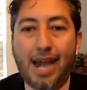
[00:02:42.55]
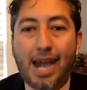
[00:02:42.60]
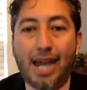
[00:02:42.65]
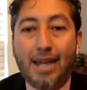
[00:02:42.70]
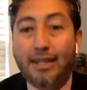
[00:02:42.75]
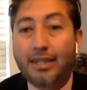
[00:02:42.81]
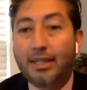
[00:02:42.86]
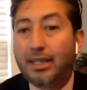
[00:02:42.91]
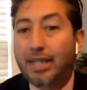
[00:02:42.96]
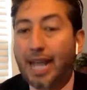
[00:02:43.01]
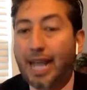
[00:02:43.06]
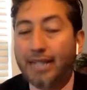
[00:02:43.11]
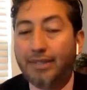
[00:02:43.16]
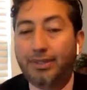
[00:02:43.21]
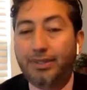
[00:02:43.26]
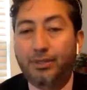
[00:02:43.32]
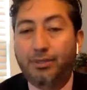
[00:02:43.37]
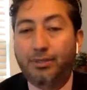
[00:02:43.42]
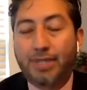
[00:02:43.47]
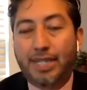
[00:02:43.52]
And in the
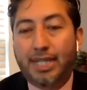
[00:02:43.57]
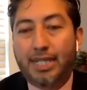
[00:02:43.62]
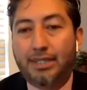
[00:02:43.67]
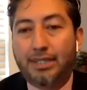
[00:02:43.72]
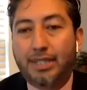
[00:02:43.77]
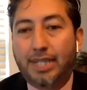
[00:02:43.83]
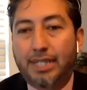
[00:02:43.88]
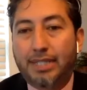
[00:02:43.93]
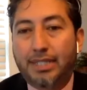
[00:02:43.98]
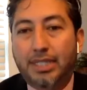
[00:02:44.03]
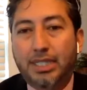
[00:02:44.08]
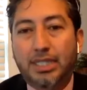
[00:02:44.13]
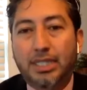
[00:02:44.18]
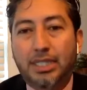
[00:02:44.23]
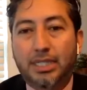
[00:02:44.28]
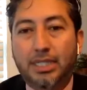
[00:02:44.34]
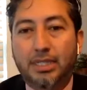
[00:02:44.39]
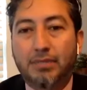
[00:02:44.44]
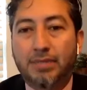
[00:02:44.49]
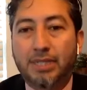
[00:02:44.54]
classroom, in the education
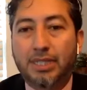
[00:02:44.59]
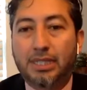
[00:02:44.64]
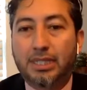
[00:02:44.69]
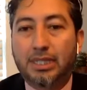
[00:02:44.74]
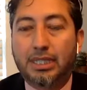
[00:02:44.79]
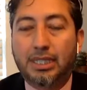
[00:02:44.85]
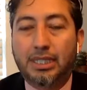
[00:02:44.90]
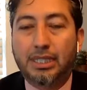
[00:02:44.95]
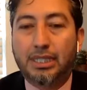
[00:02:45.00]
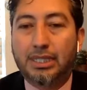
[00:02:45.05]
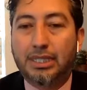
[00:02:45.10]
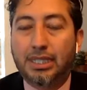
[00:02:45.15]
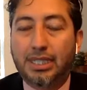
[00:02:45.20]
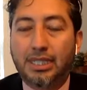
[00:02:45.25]
system, it's, it's